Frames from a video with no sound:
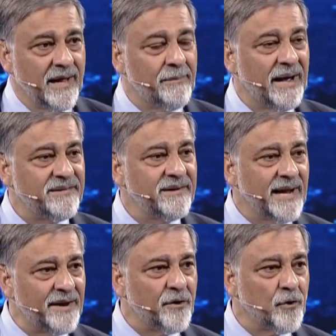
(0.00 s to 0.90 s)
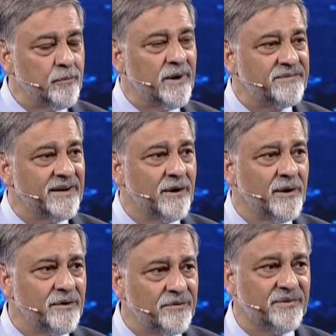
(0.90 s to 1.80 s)
Imagine nanorobots that
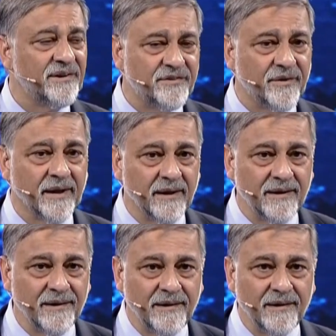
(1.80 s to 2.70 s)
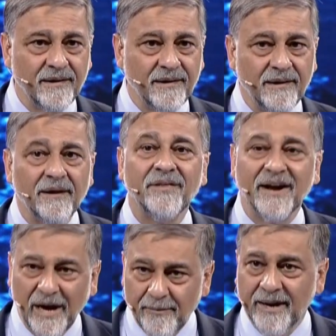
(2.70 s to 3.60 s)
go and do surgery.
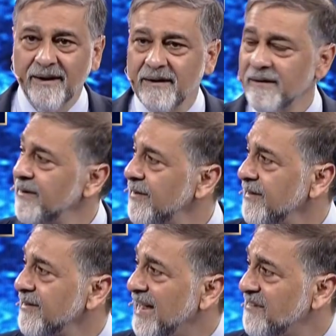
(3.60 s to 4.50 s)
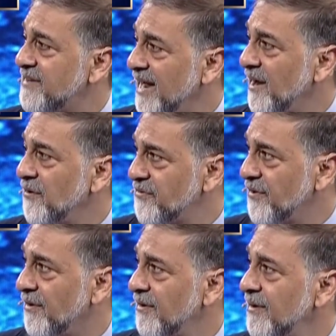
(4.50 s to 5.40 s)
They're coming in the next decade or
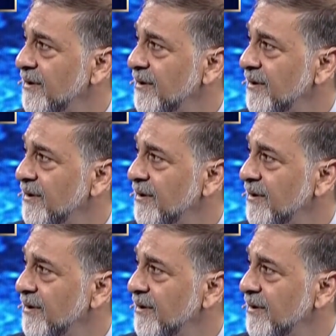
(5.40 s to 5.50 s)
so.